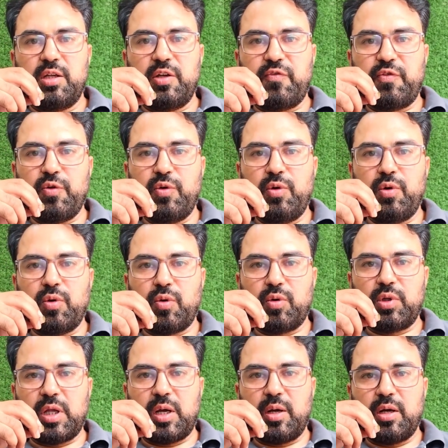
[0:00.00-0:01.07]
if you
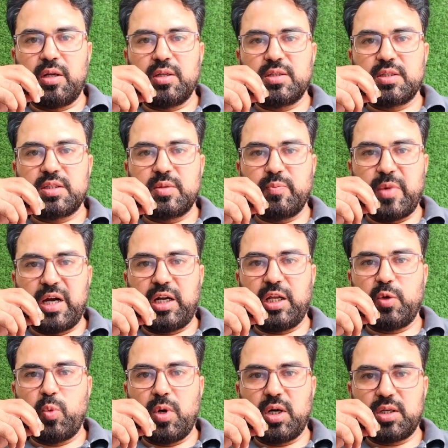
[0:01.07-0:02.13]
know the
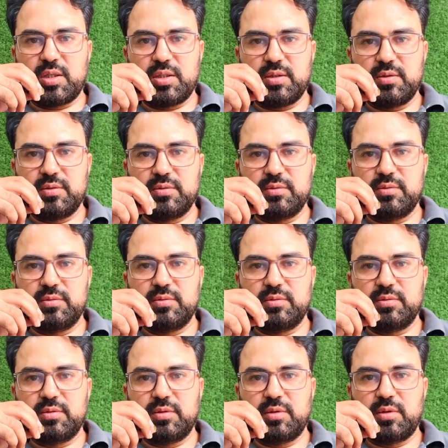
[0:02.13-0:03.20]
schematic work,
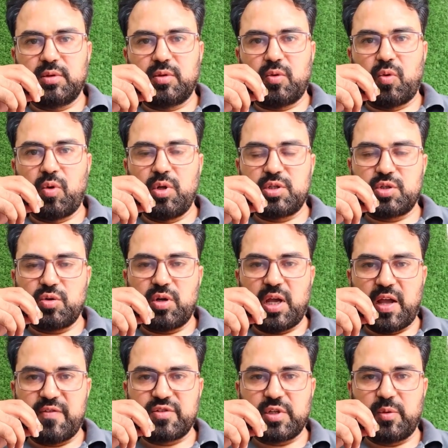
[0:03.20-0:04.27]
also
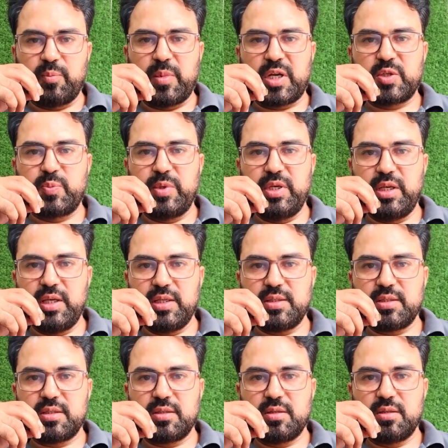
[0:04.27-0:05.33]
have some
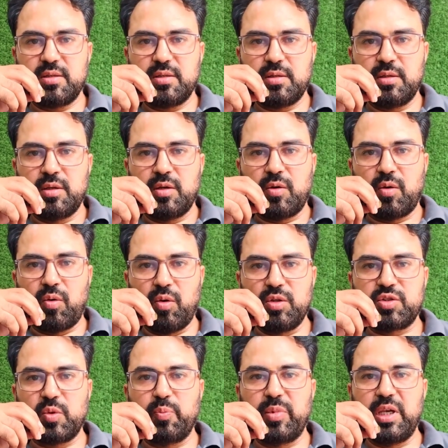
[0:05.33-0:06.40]
experience,
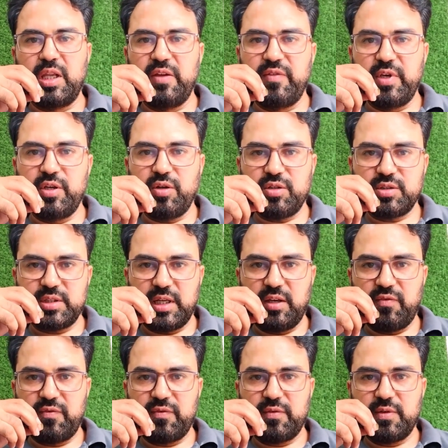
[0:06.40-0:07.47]
also believe in
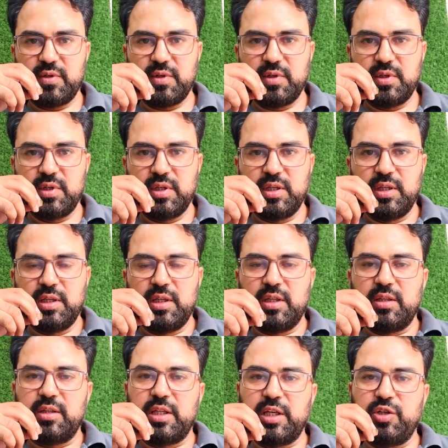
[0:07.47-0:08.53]
yourself,
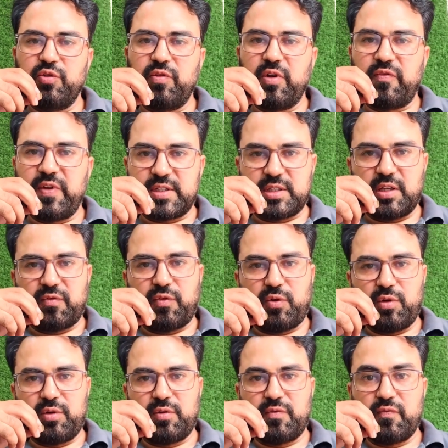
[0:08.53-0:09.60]
then you will fix the
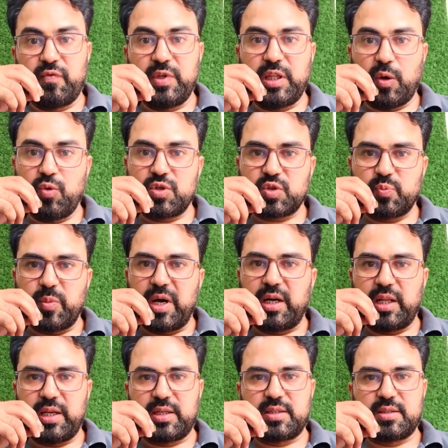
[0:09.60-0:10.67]
phone. Without
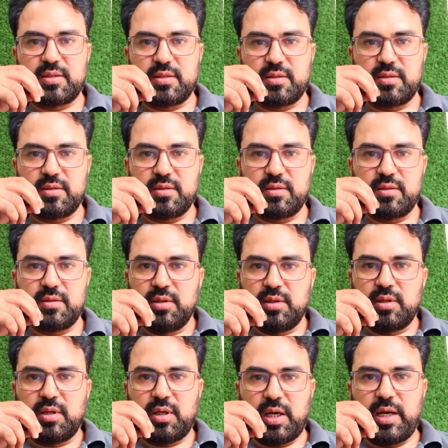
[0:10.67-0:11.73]
schematics,
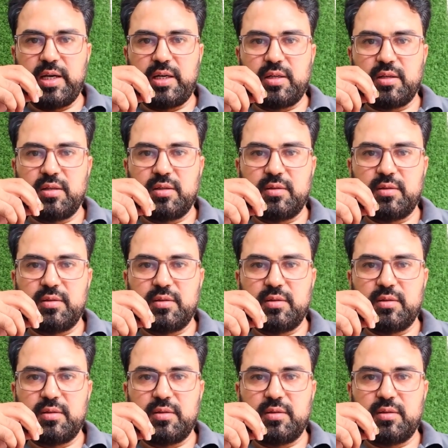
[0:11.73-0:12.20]
right?